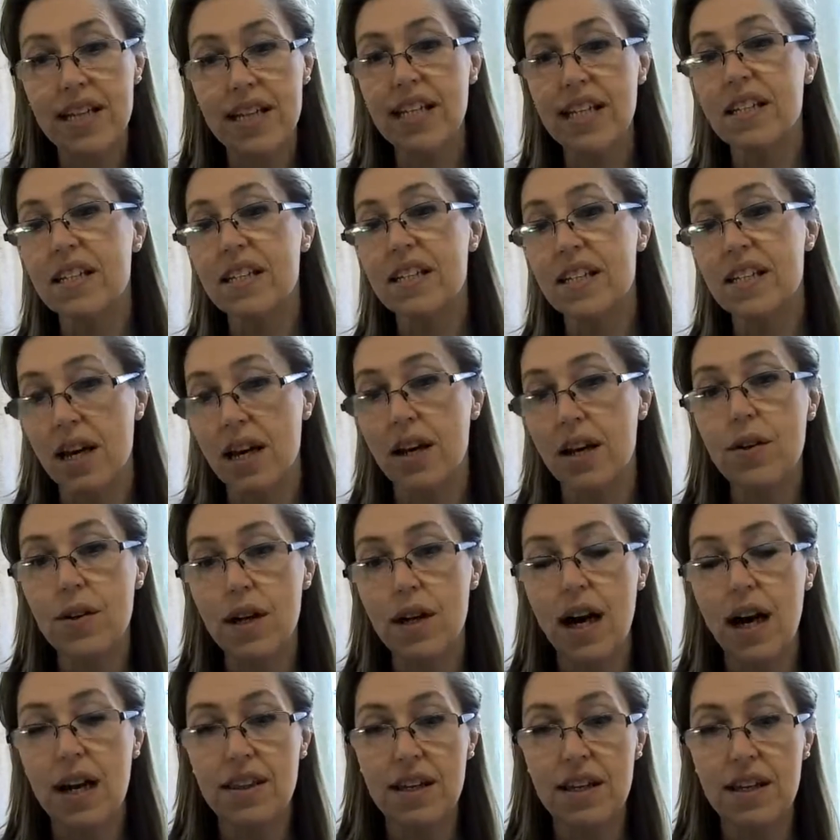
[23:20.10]
I think
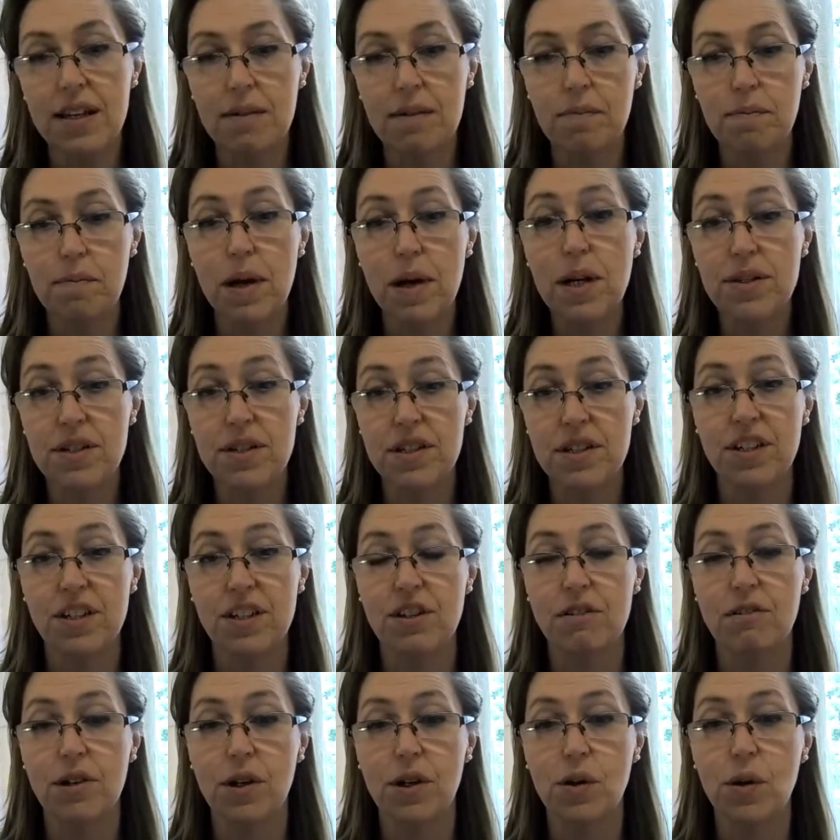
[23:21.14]
so. I think most
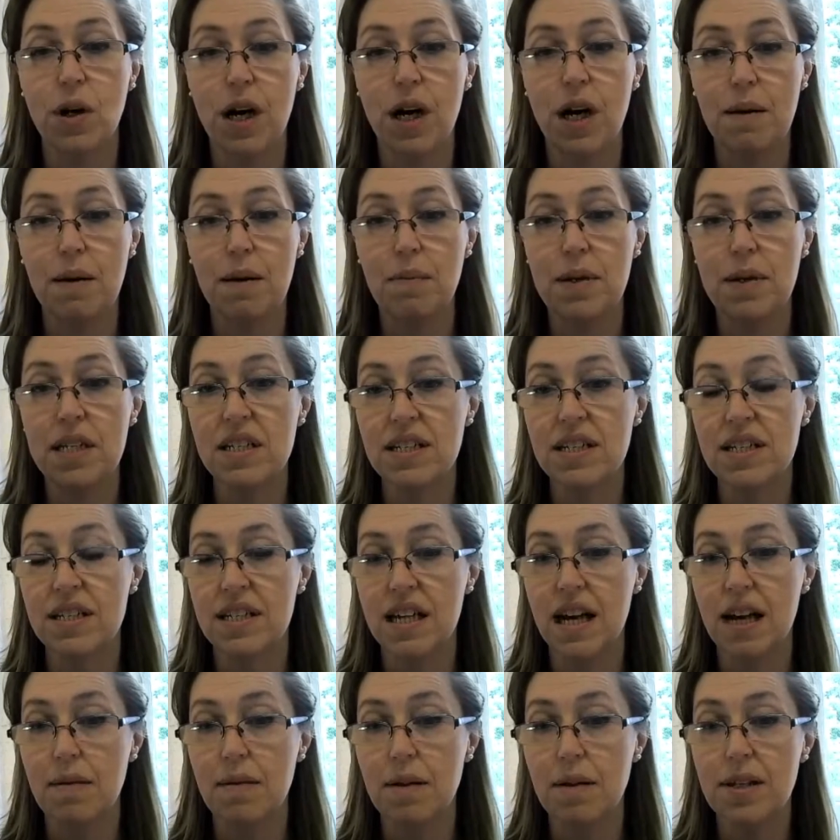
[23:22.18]
dietary
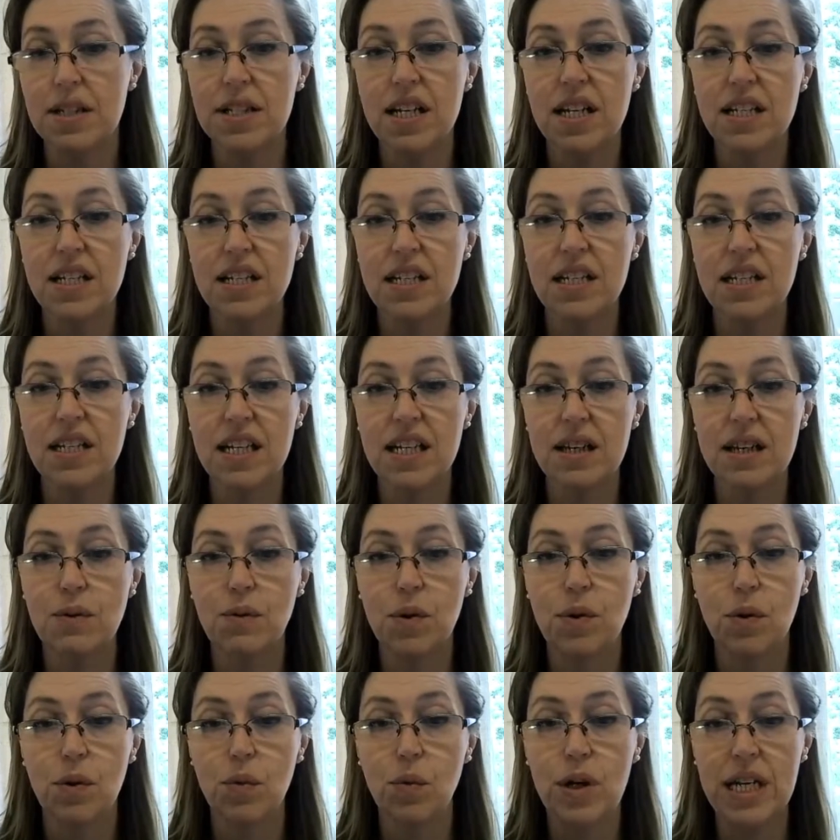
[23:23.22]
requirements, certainly
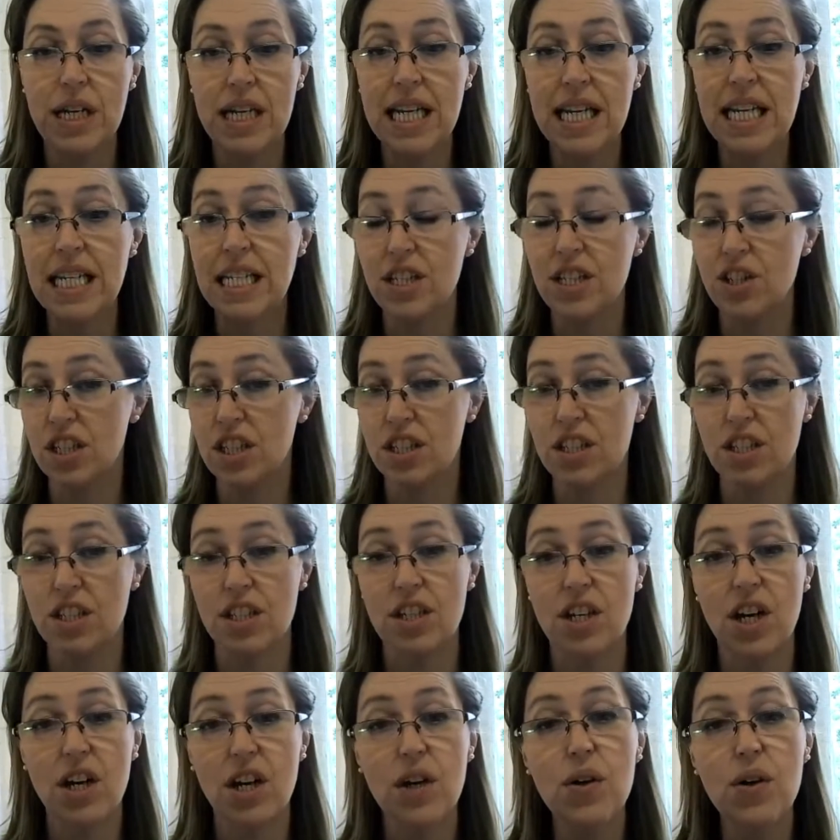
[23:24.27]
what we need is
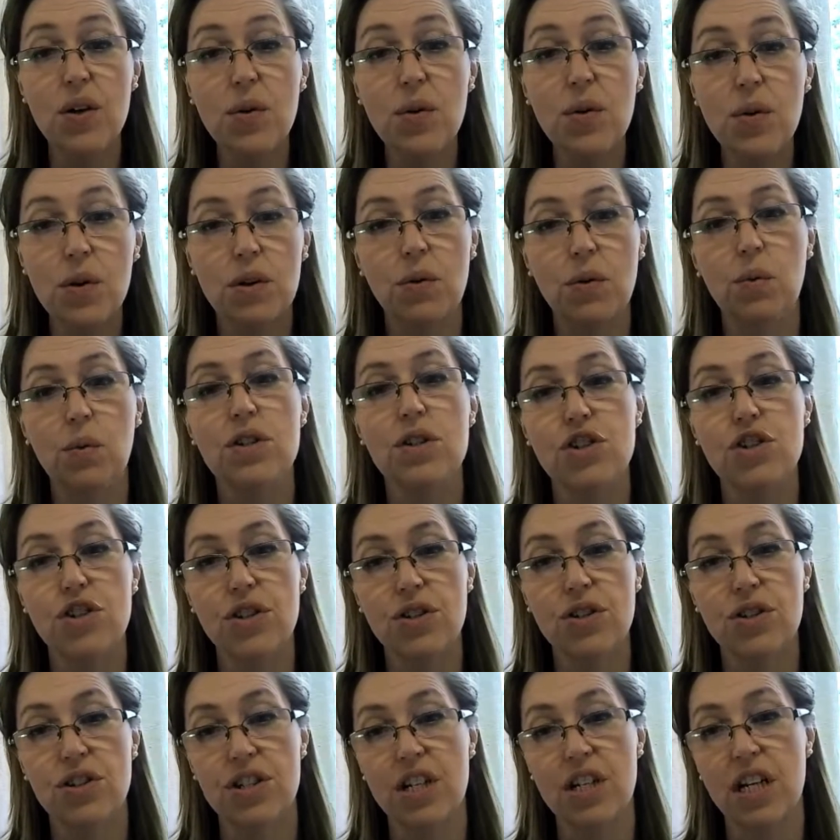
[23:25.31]
just to know what
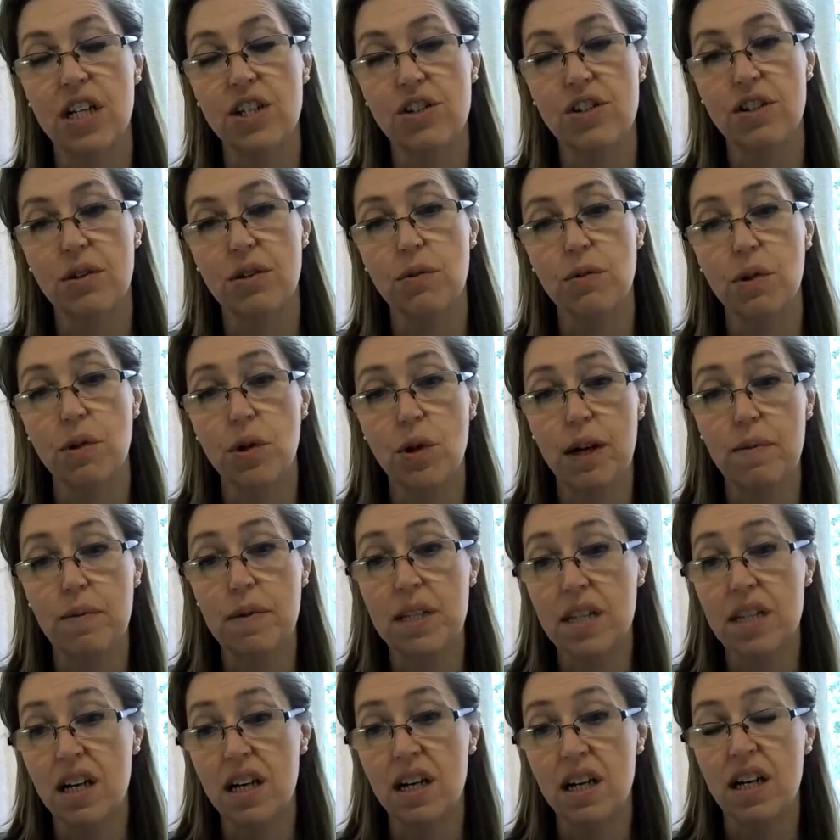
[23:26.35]
students' dietary
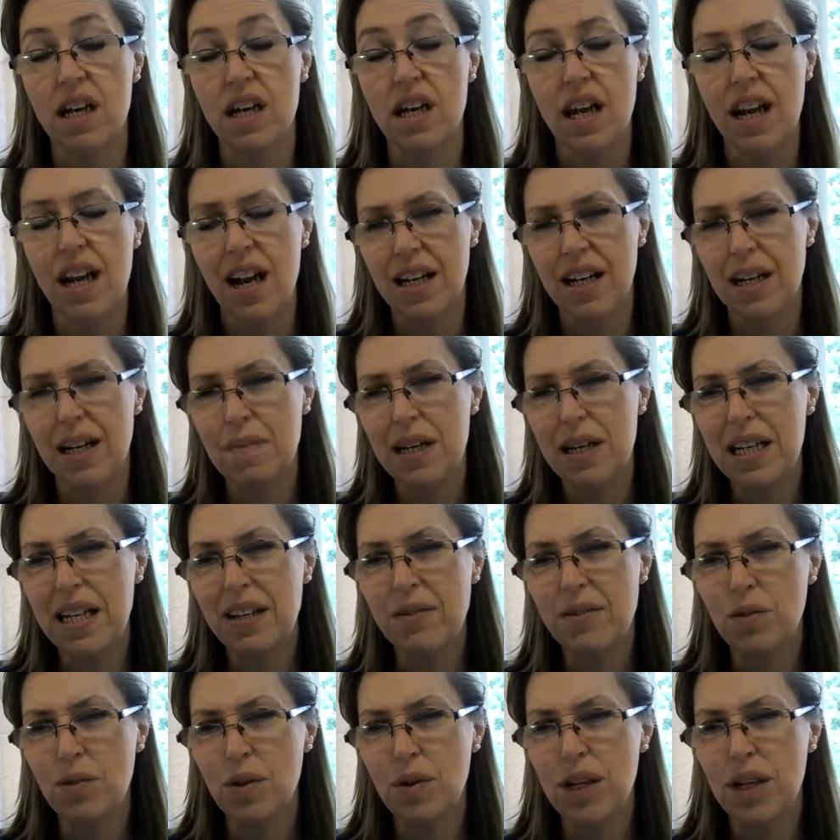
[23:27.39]
requirements are. And I
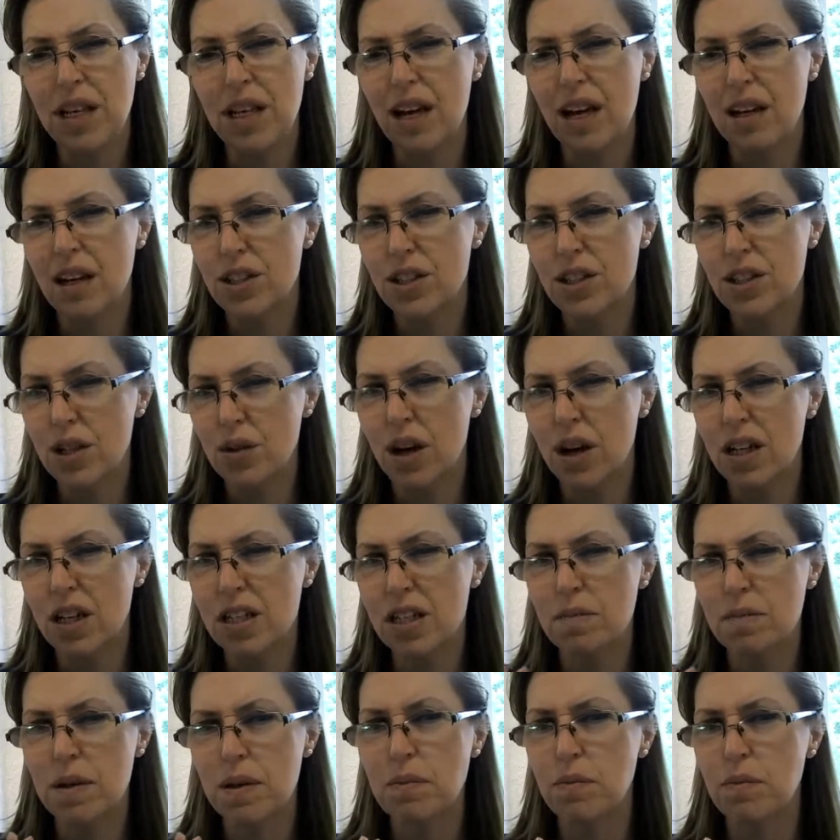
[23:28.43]
believe we do
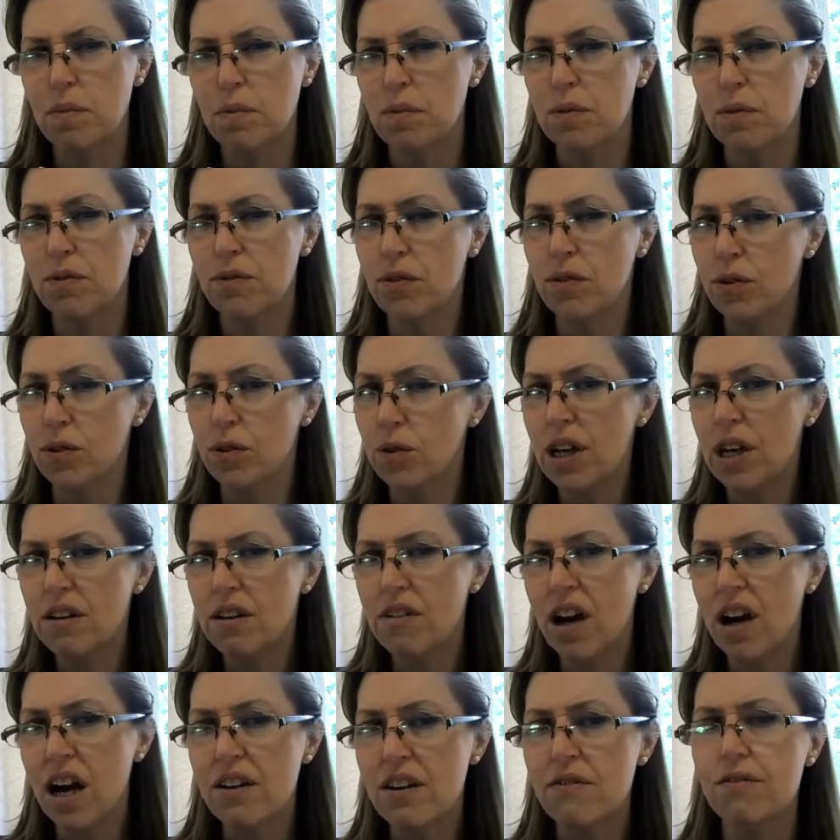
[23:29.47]
ask people before they
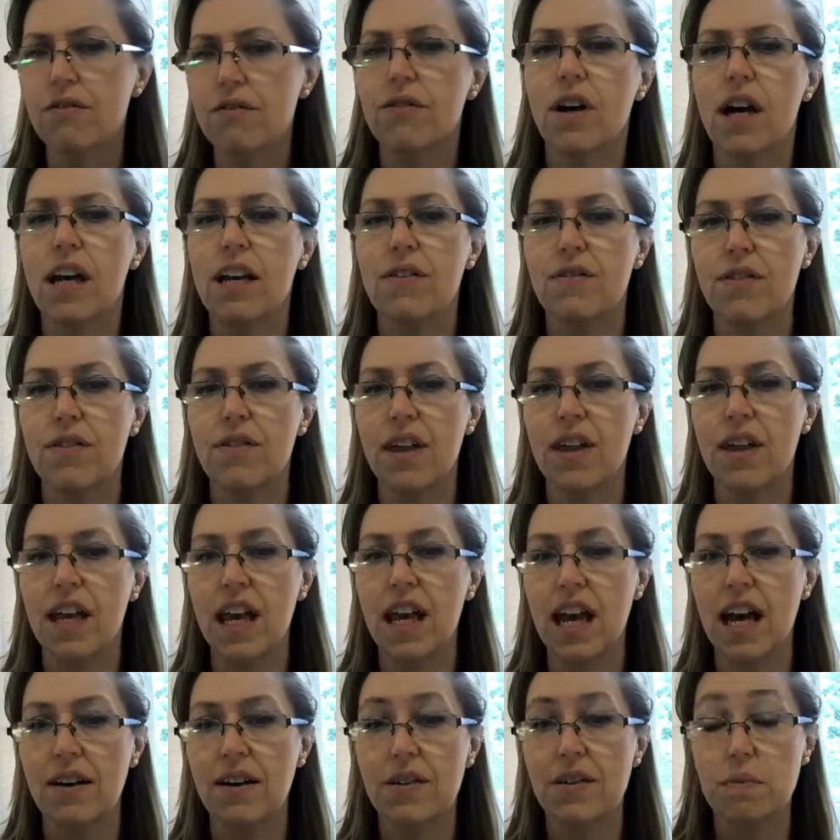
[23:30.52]
arrive if they
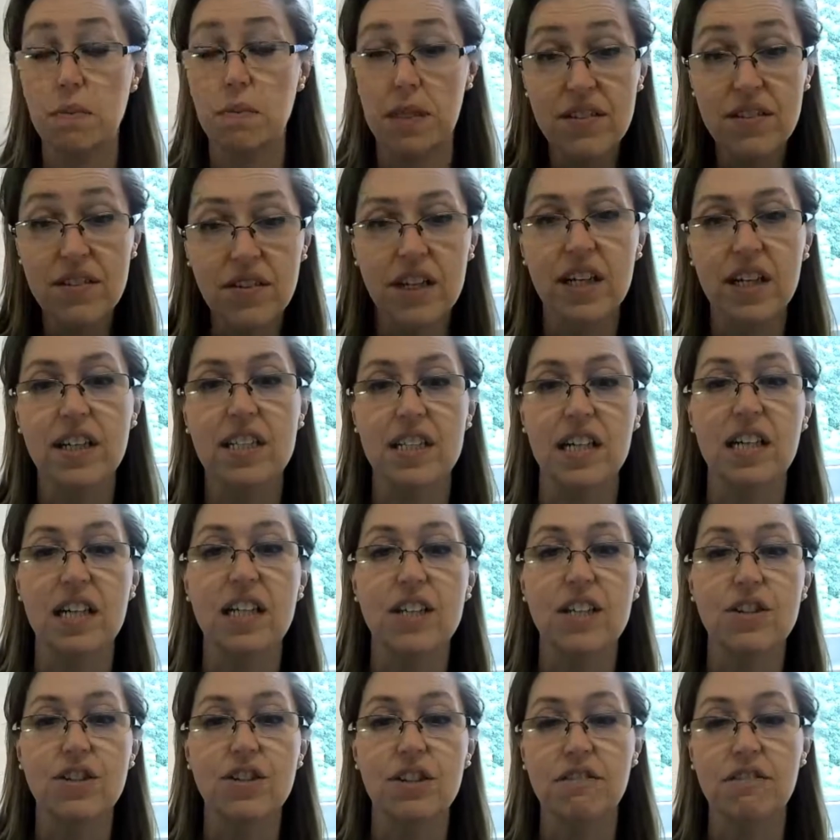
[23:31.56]
have specific
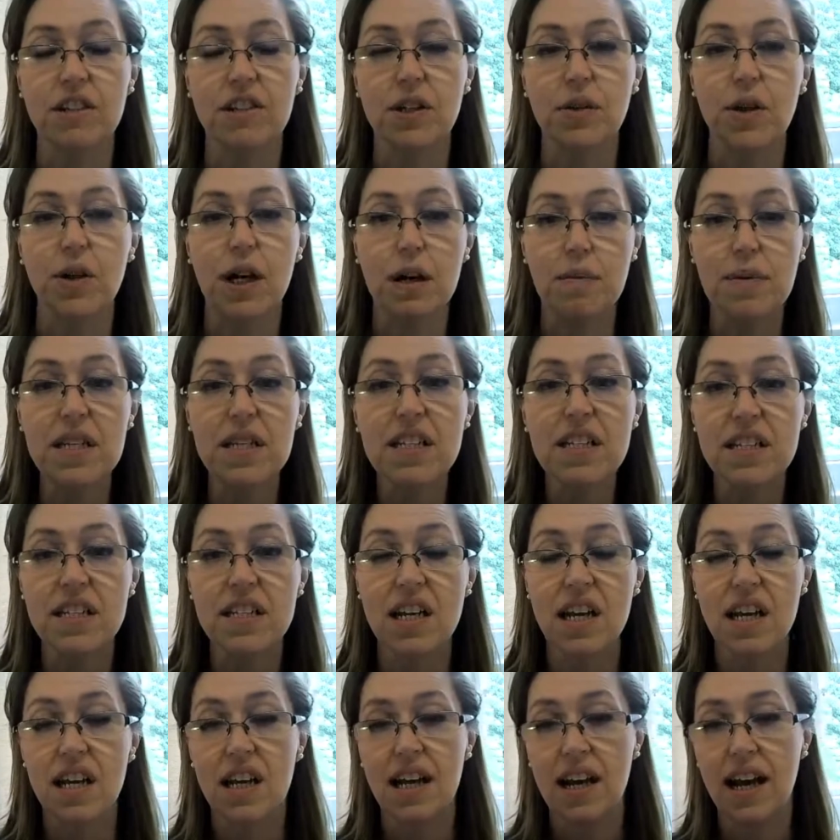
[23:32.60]
dietary
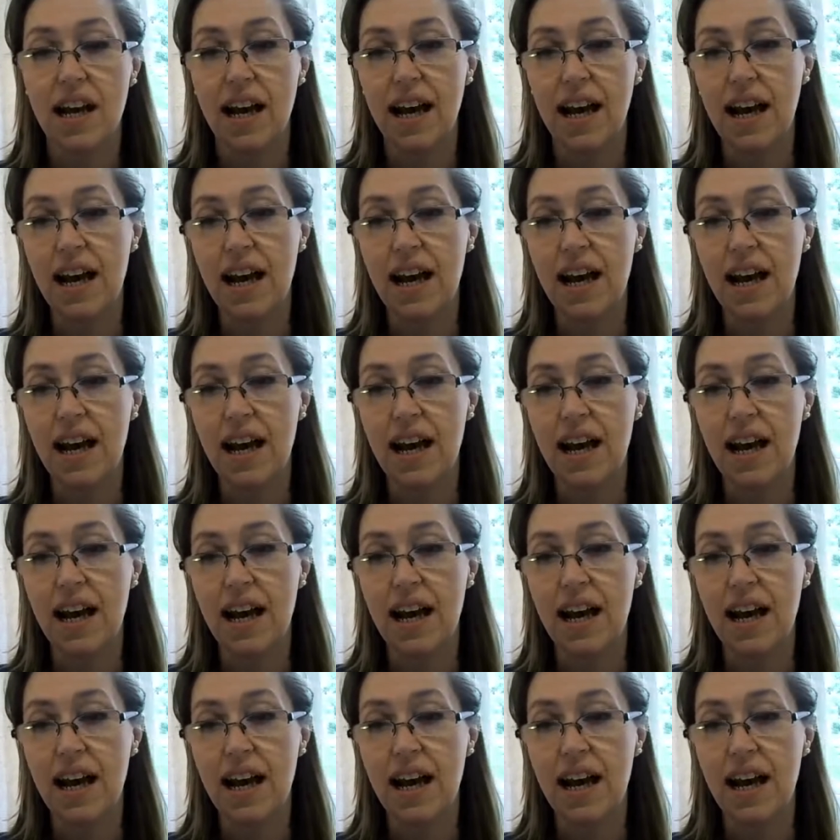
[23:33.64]
requirements,